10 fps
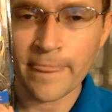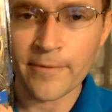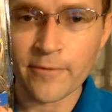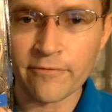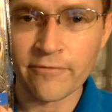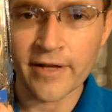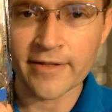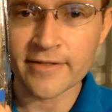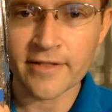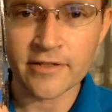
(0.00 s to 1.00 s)
You won't find
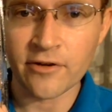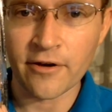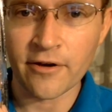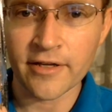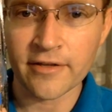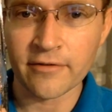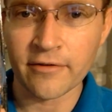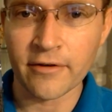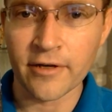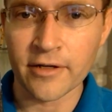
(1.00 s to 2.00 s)
this at Target
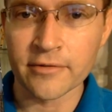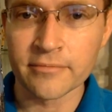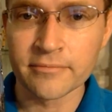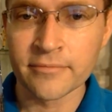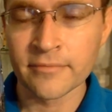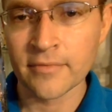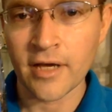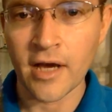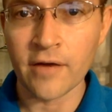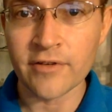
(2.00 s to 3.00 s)
or
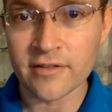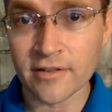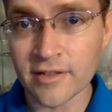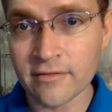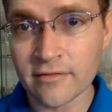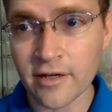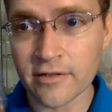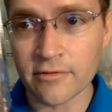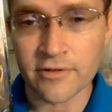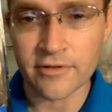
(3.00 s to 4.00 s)
obviously not
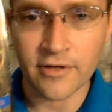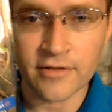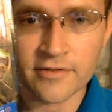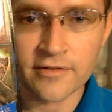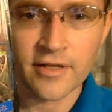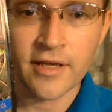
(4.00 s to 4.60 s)
at Toys R Us.